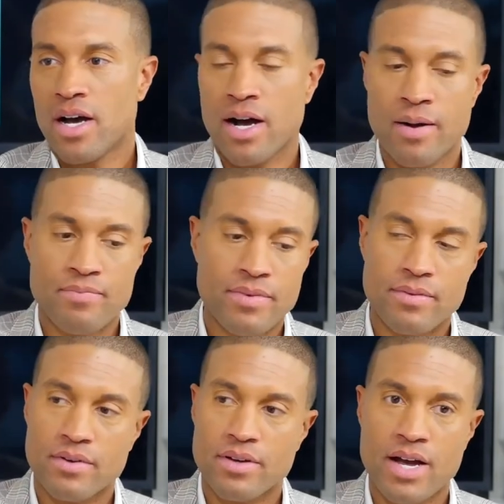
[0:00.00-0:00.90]
And um, how old
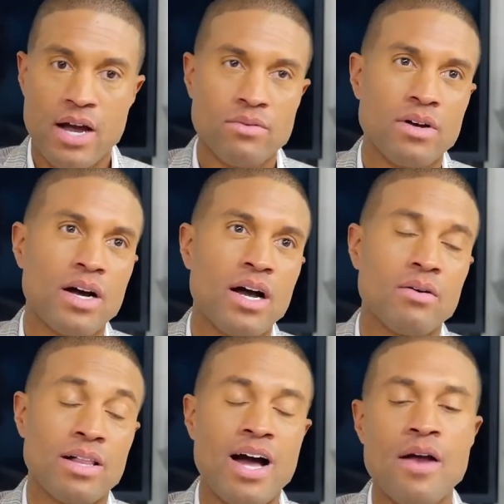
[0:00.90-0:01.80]
were you? I, I
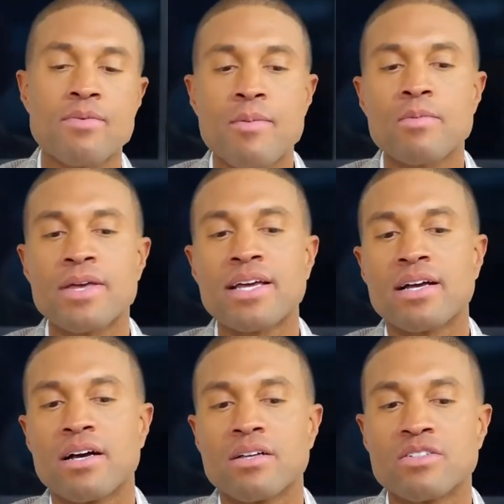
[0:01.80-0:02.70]
I remember being